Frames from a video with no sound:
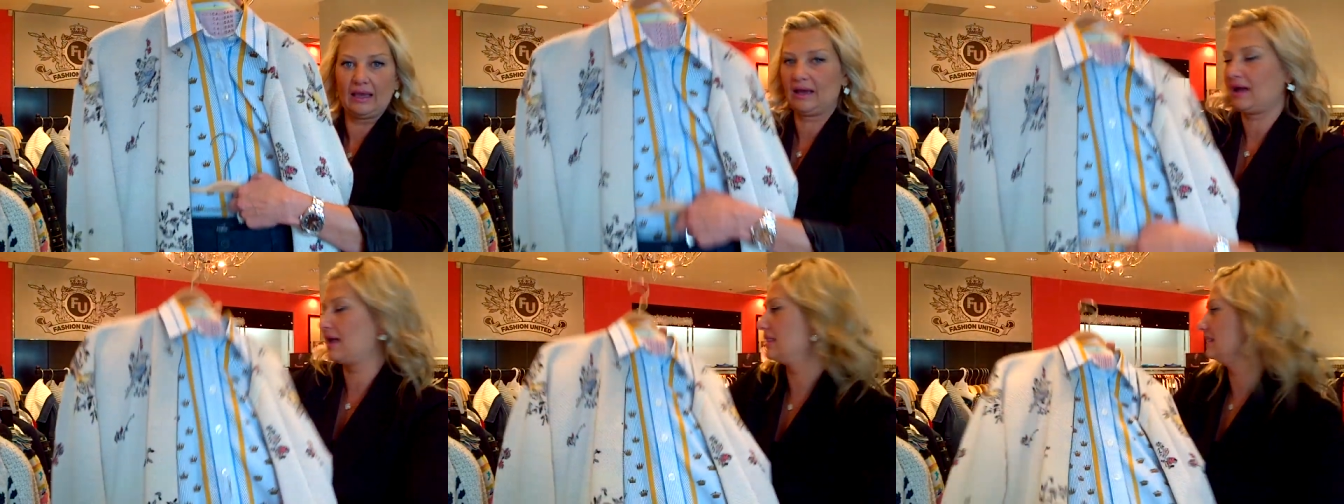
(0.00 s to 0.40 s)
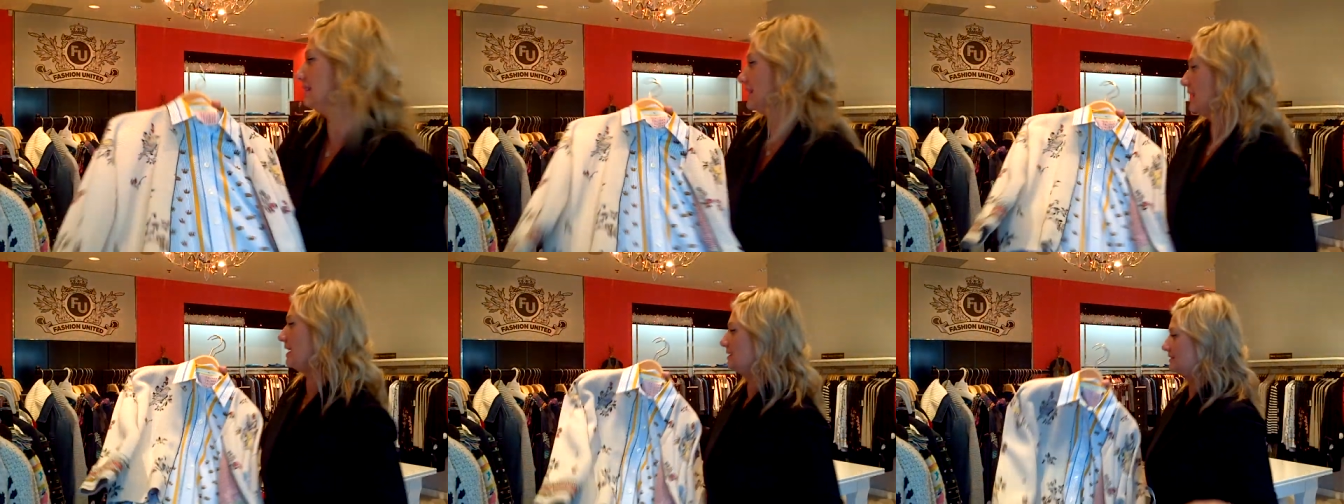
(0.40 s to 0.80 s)

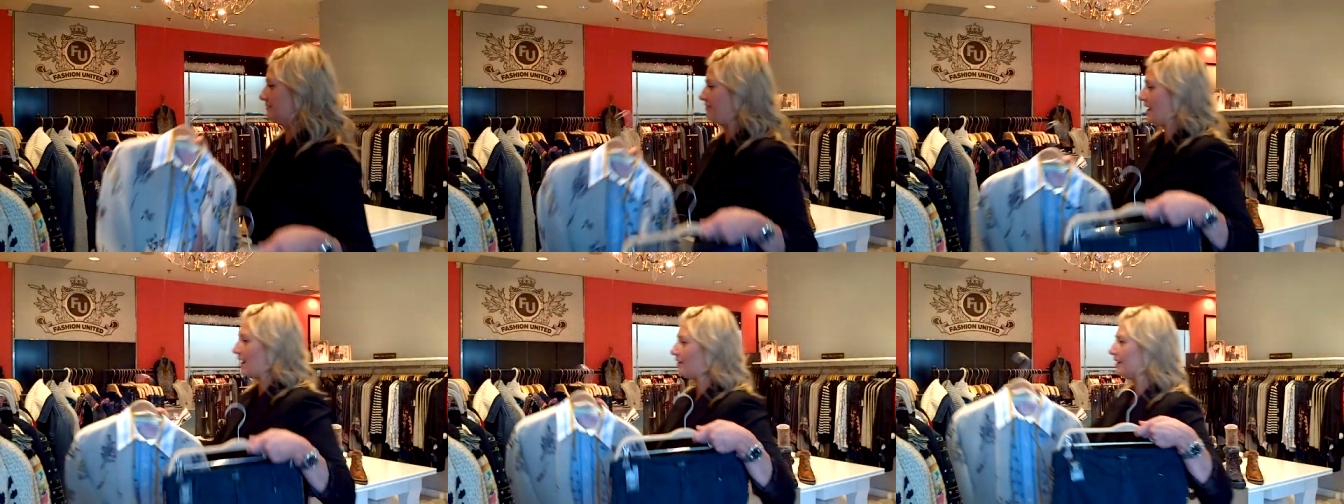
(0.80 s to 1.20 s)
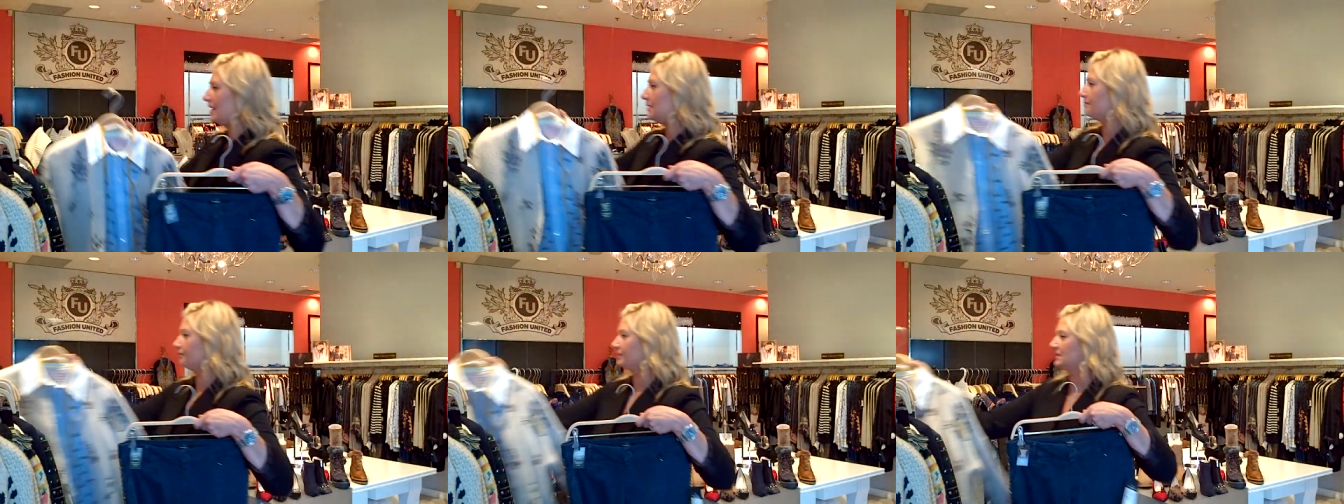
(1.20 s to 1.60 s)
it's
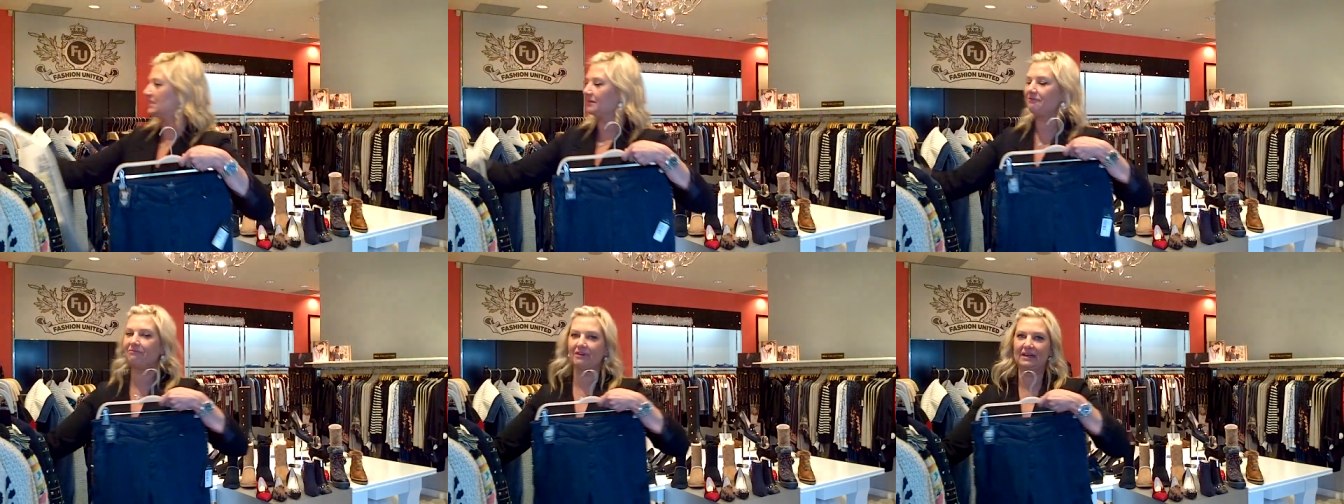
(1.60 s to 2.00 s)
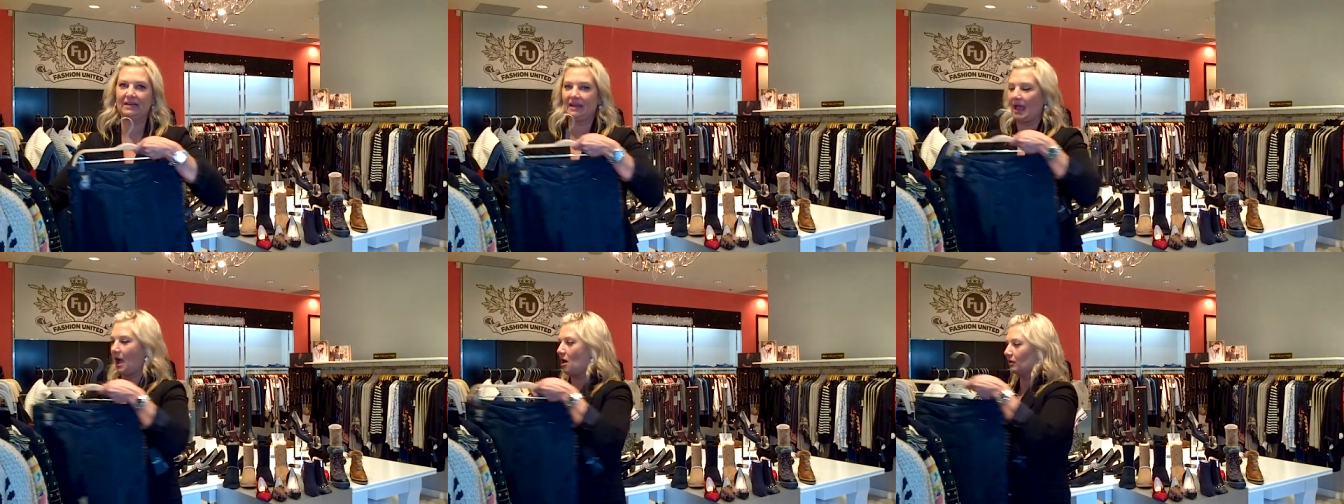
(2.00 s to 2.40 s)
very
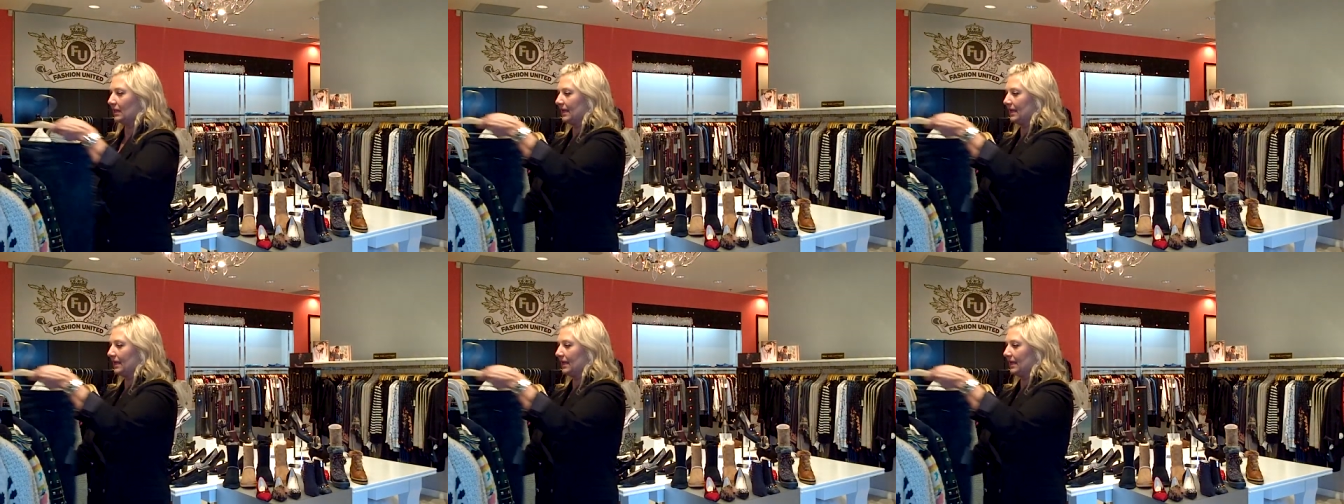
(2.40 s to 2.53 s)
different now.